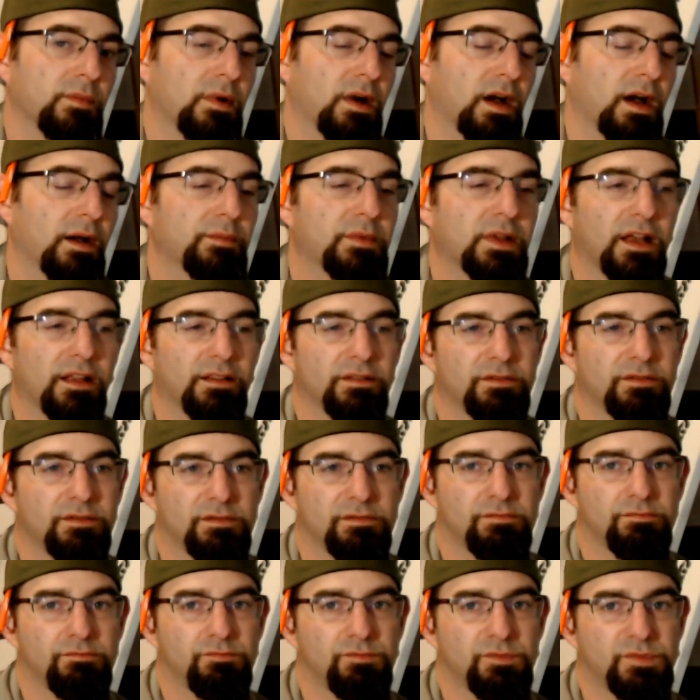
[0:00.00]
I'm not
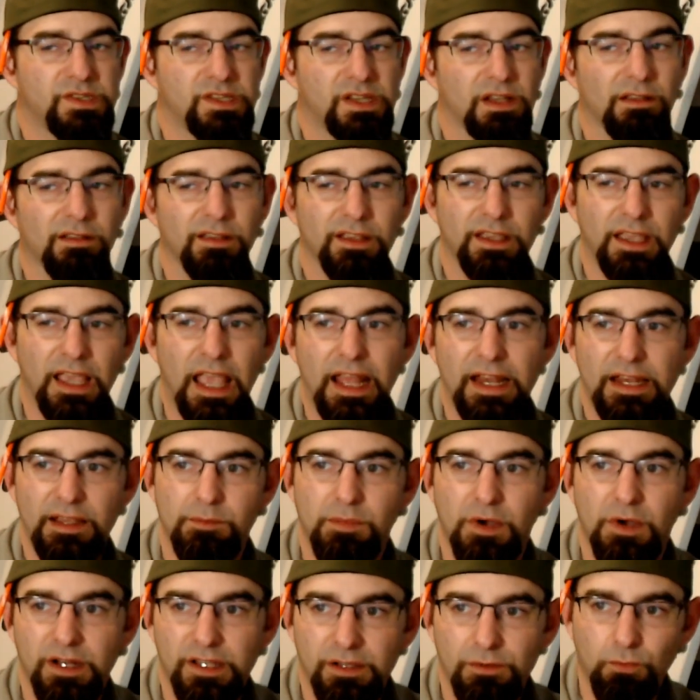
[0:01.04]
telling
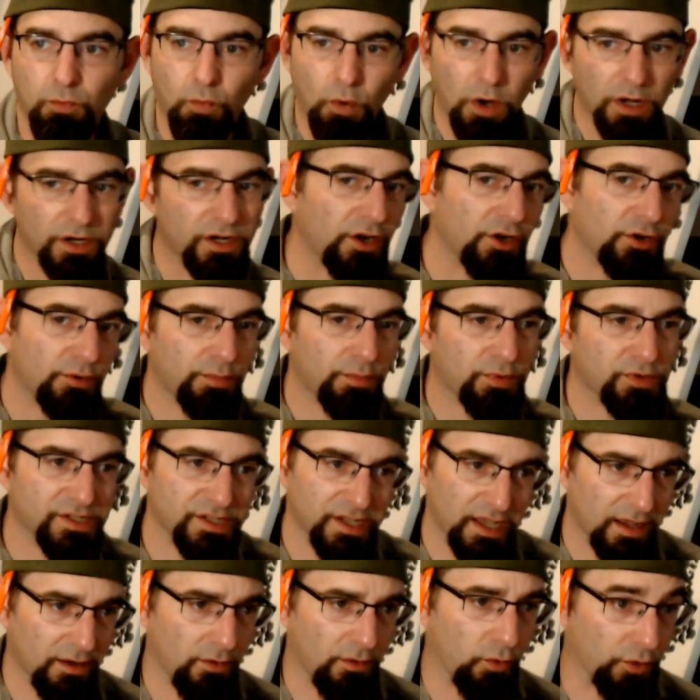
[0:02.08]
anybody
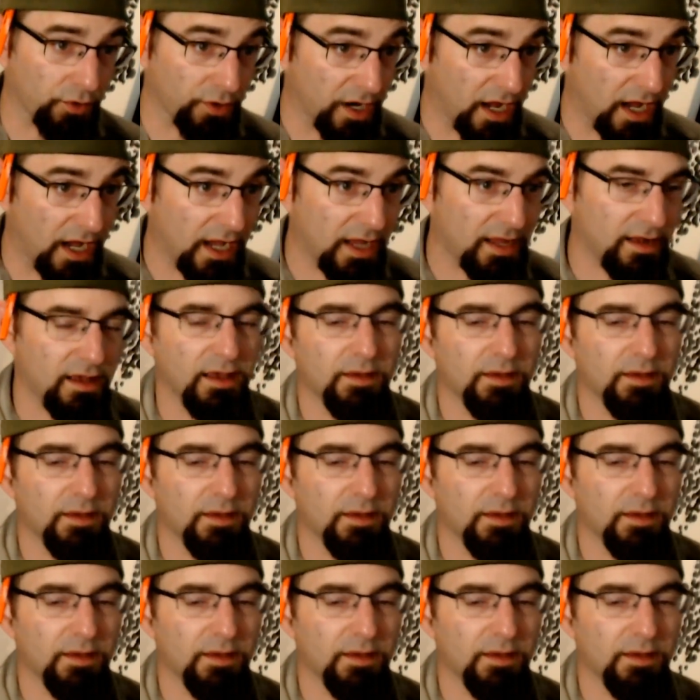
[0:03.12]
100% or not,